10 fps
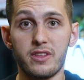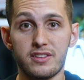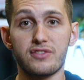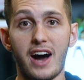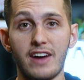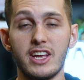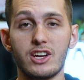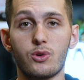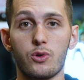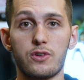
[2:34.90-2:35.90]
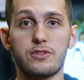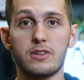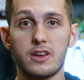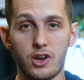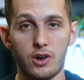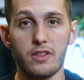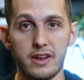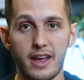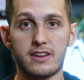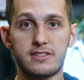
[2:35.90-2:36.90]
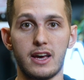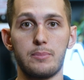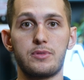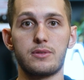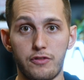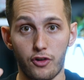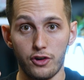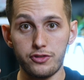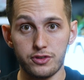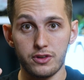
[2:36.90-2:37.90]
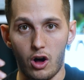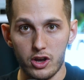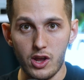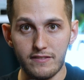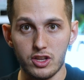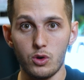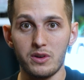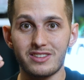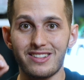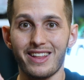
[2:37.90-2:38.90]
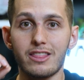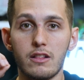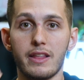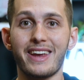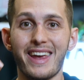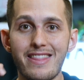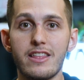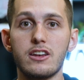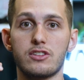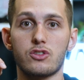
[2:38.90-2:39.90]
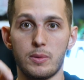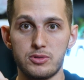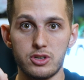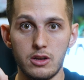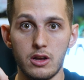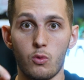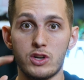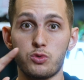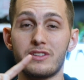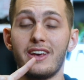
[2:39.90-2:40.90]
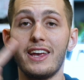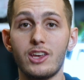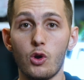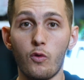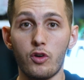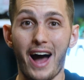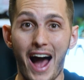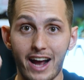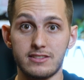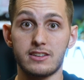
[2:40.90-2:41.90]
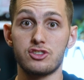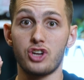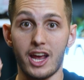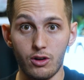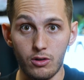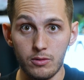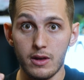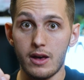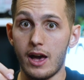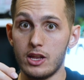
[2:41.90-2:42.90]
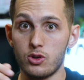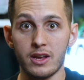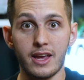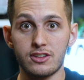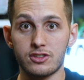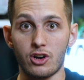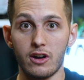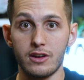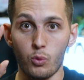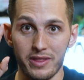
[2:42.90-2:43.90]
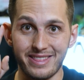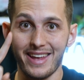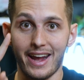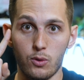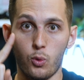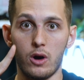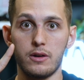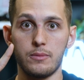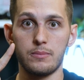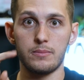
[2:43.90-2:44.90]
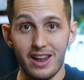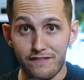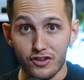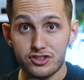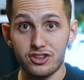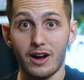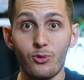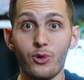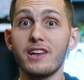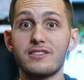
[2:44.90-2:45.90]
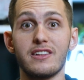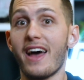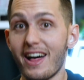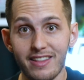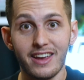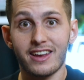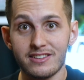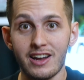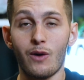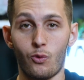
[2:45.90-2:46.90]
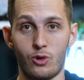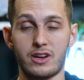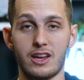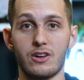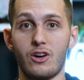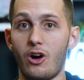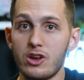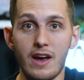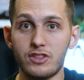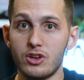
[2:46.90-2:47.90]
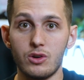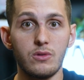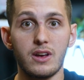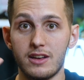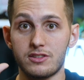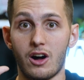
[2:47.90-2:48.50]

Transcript: this 5-day course, here are the next steps. First, all you have to do is click the link in the description, which will take you over to Isaac's channel, and you can get started with day 1. And if for some reason that link is not working, all you have to do is